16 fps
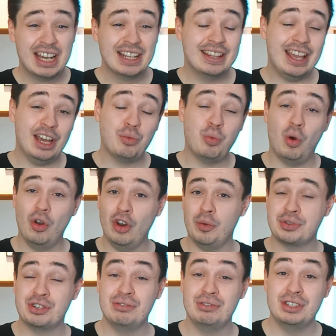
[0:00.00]
They had one
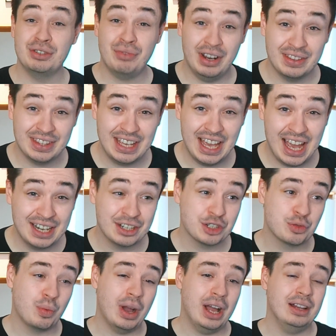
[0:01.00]
opportunity right at the end
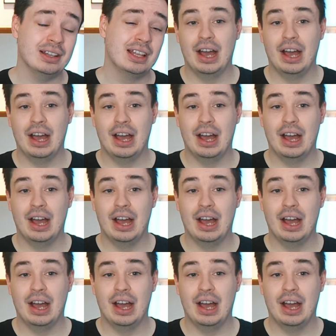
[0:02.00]
as well.